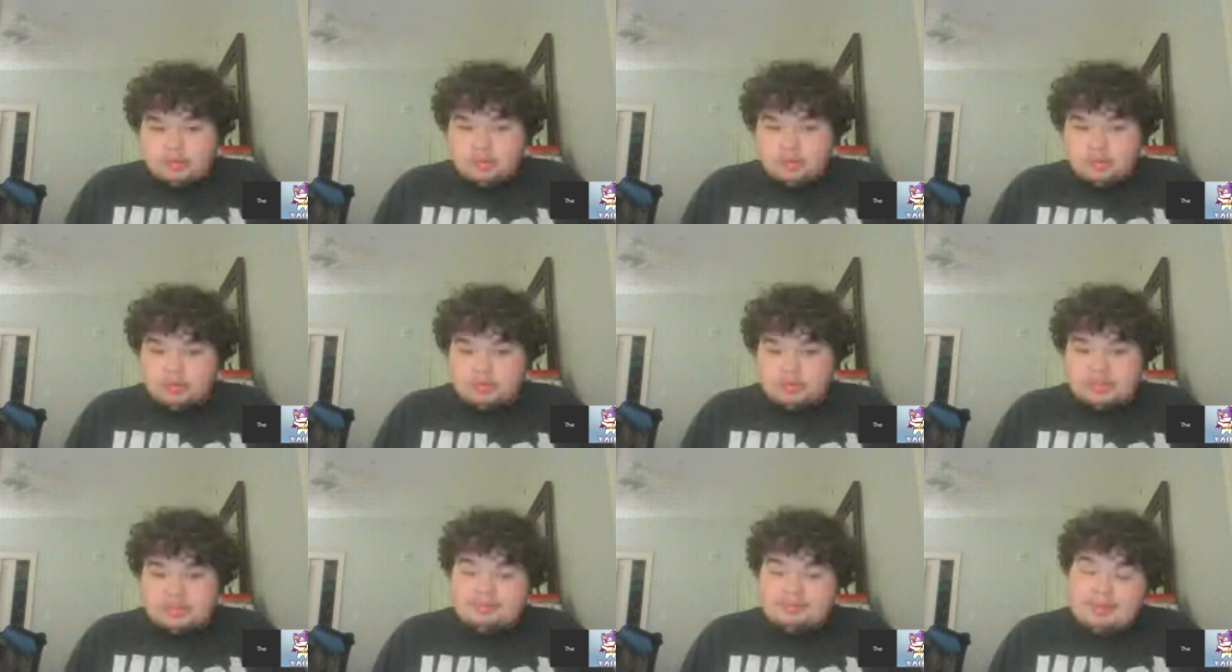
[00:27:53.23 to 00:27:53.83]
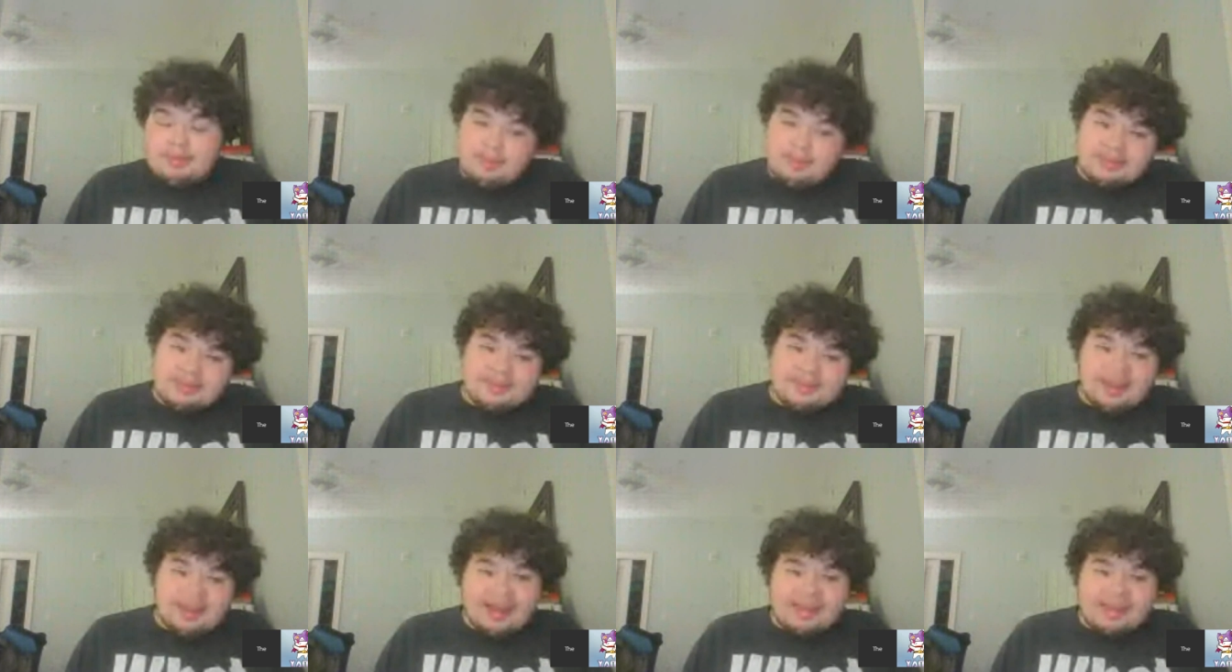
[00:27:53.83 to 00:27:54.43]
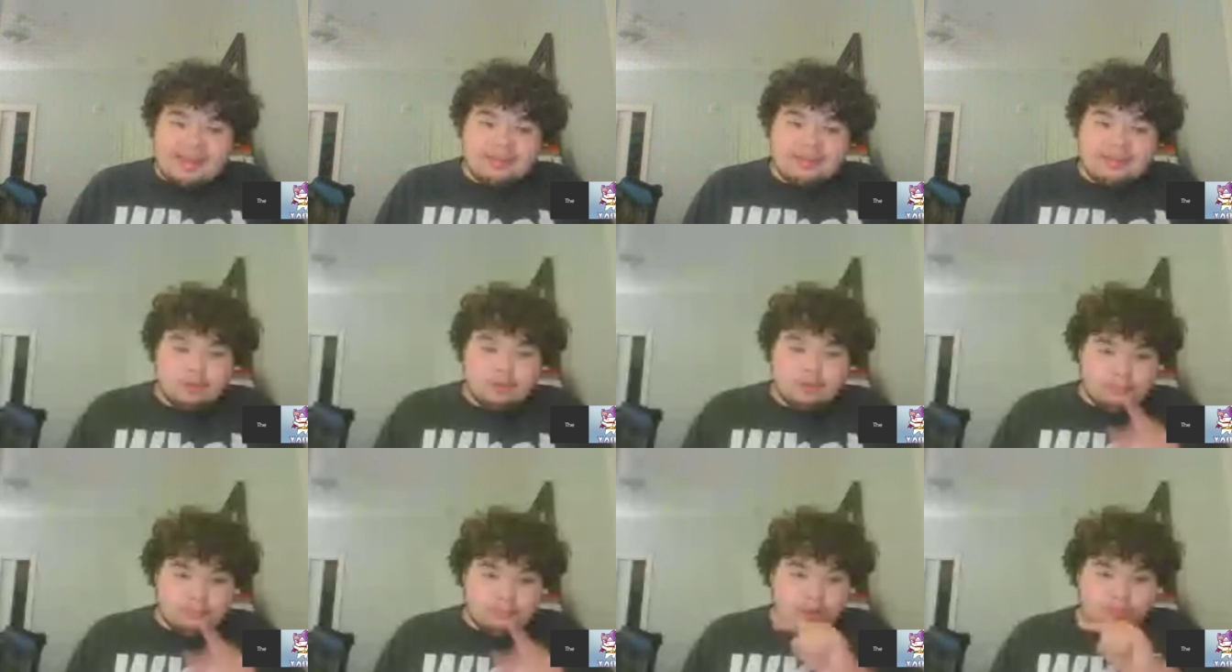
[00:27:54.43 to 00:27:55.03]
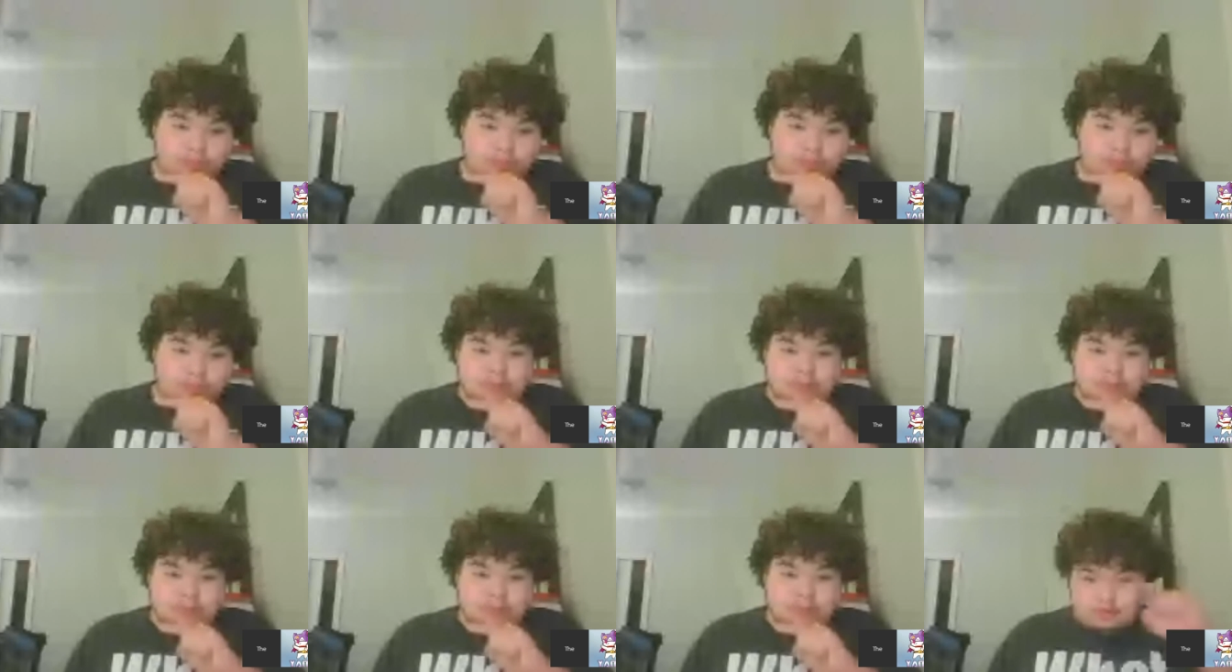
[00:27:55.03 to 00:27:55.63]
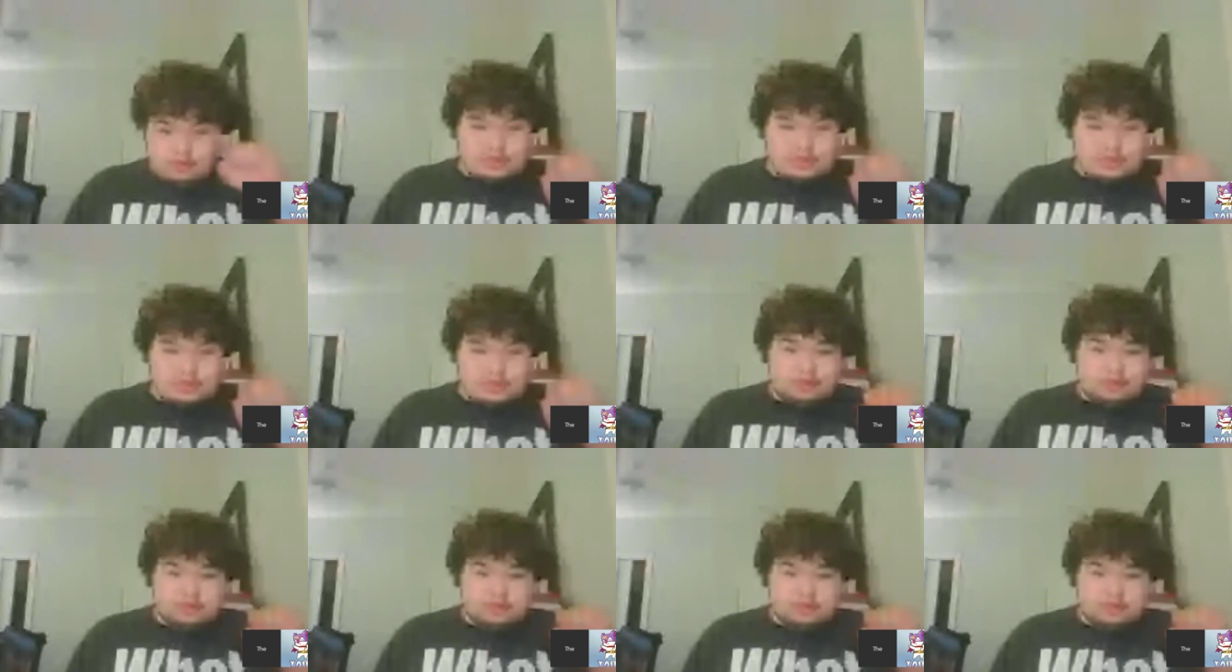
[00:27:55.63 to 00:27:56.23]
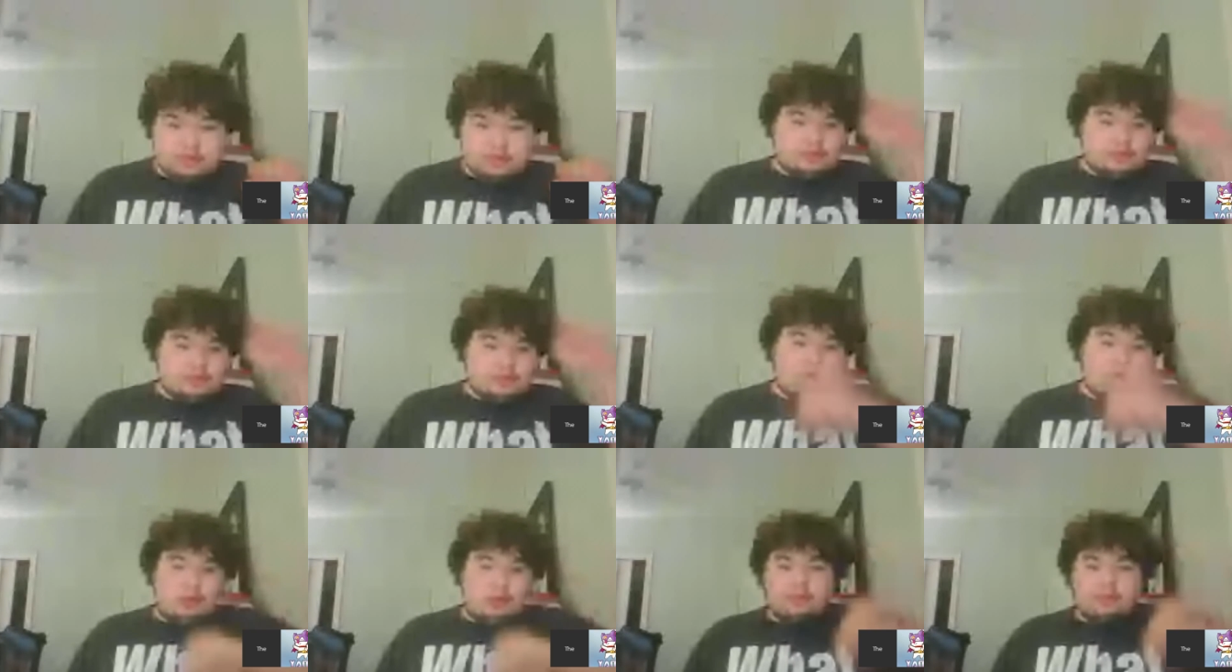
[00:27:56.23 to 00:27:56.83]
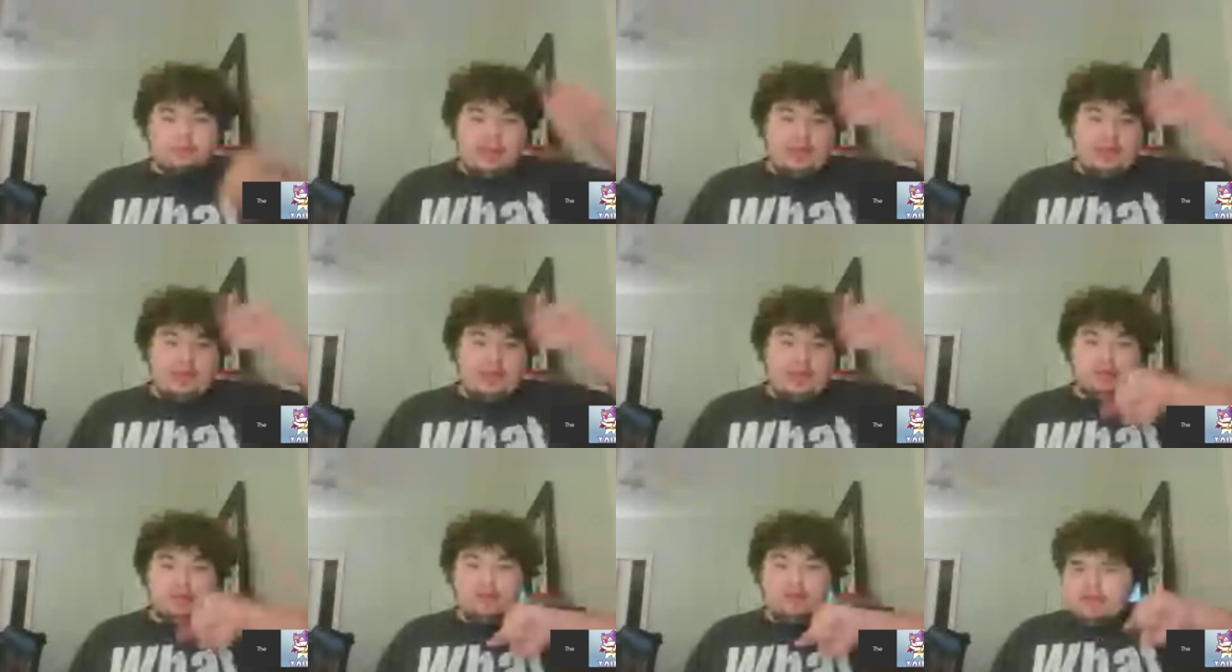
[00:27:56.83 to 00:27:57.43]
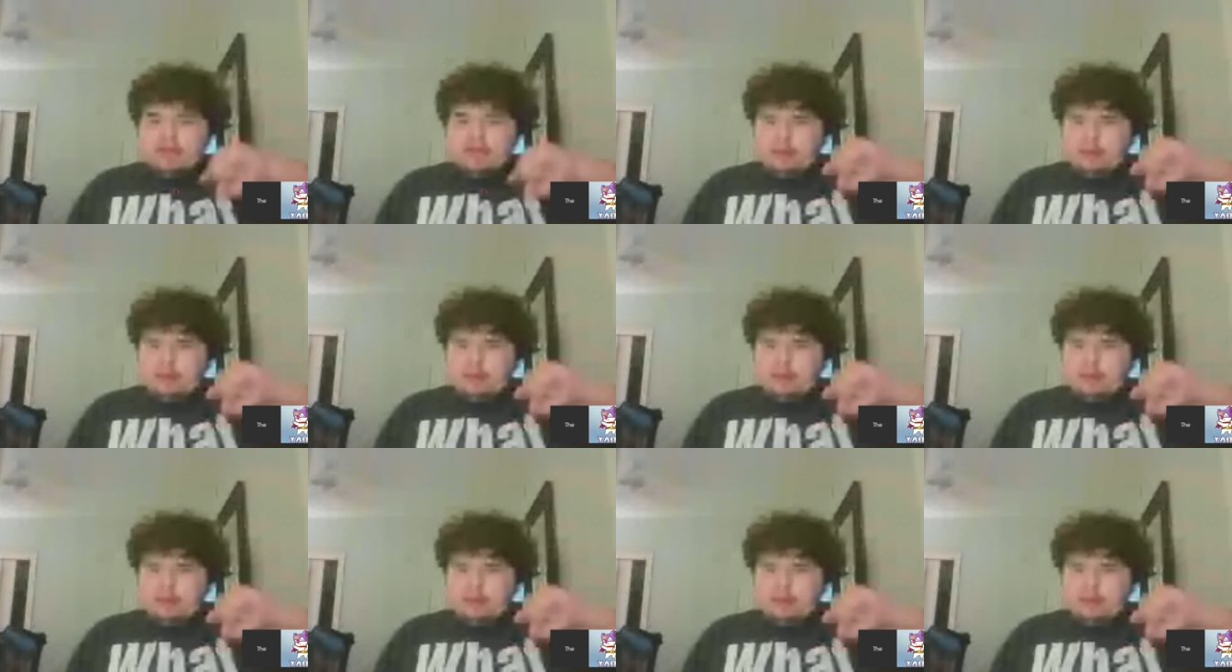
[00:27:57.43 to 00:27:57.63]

to maybe tie in your movies and your TV shows all together,